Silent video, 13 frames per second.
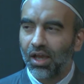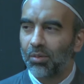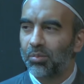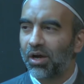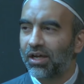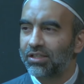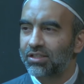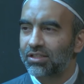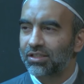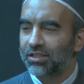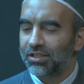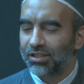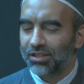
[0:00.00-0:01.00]
But
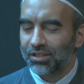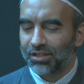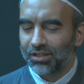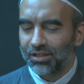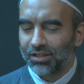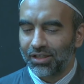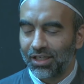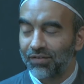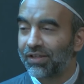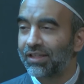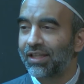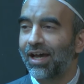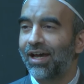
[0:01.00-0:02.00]

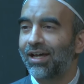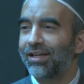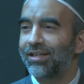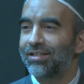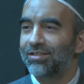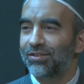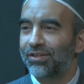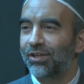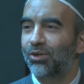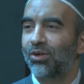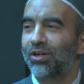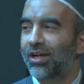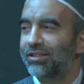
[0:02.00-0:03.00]
even that is
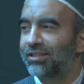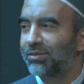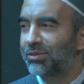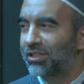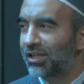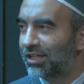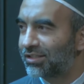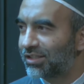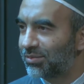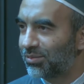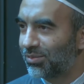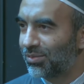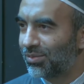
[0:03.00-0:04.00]
dhikrul qadim lil
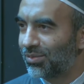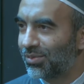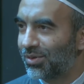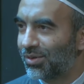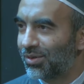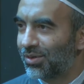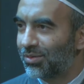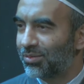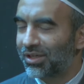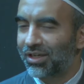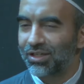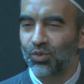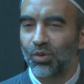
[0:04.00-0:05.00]
qadim
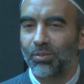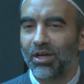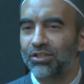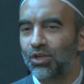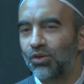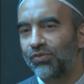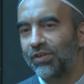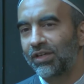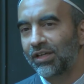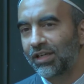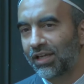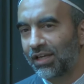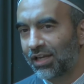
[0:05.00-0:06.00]
because wama
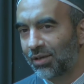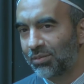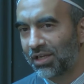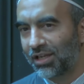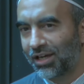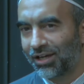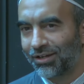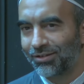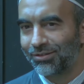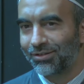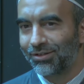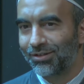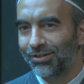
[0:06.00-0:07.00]
tawfiqi illa billah
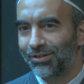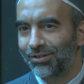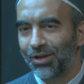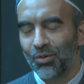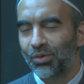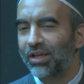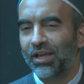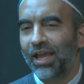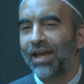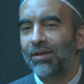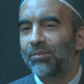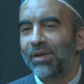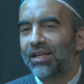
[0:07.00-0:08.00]
that we
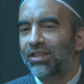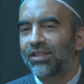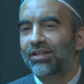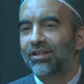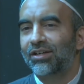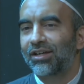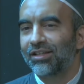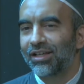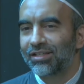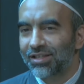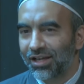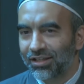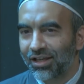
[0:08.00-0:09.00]
can't make dhikr
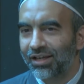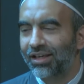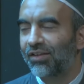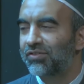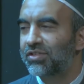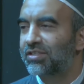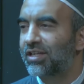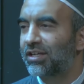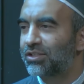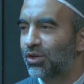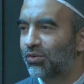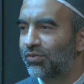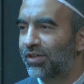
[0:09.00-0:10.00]
unless Allah gives us that
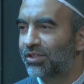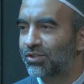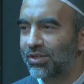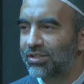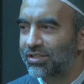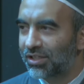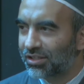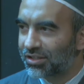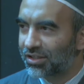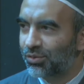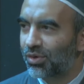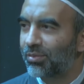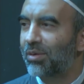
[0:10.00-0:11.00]
tawfiq. So it's still
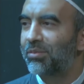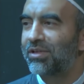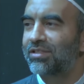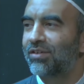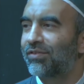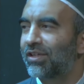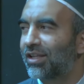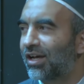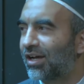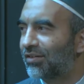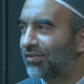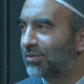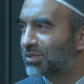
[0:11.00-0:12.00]
the remembrance of Allah
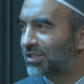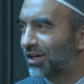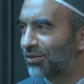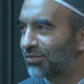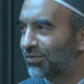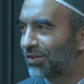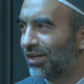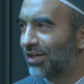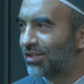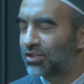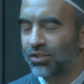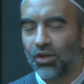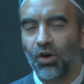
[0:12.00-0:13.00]
of Himself.
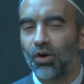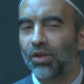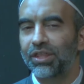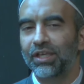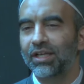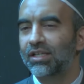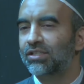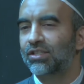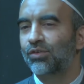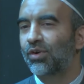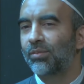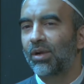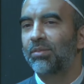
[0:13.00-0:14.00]
So the whole thing is the
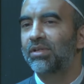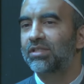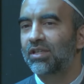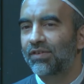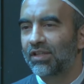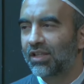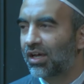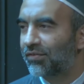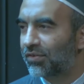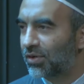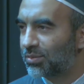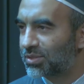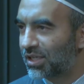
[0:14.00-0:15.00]
remembrance of Allah
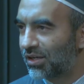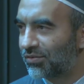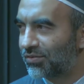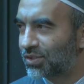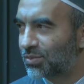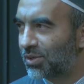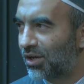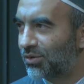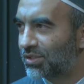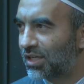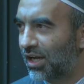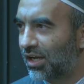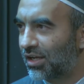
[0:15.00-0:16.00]
for Himself, subhanahu wa
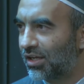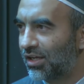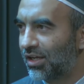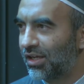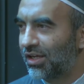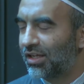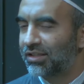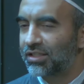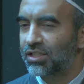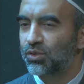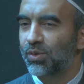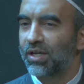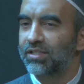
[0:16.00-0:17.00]
ta'ala. And this
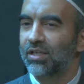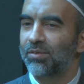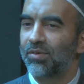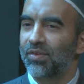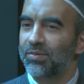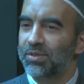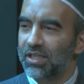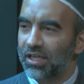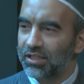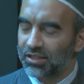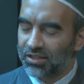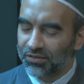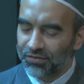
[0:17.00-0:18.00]
is why some of them said
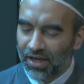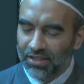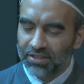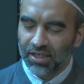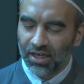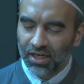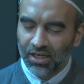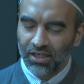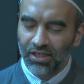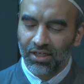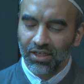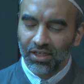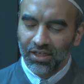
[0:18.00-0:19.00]
that the Fatiha,
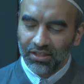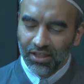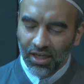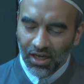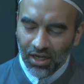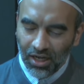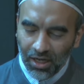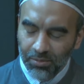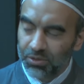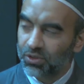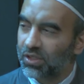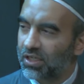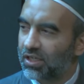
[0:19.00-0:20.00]
that
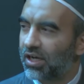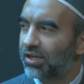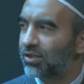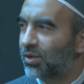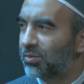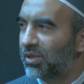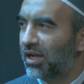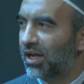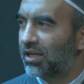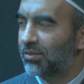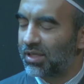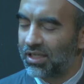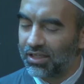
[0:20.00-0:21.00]
Alhamdulillahi Rabbil
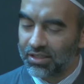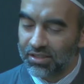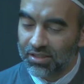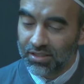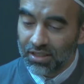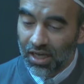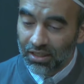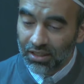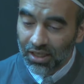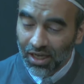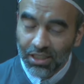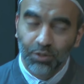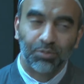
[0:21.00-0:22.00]
Alameen, this is
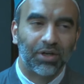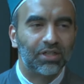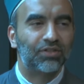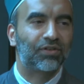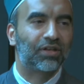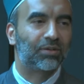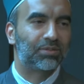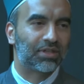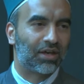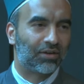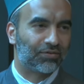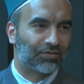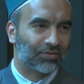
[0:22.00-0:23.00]
Allah's praise for
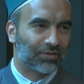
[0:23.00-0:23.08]
Himself.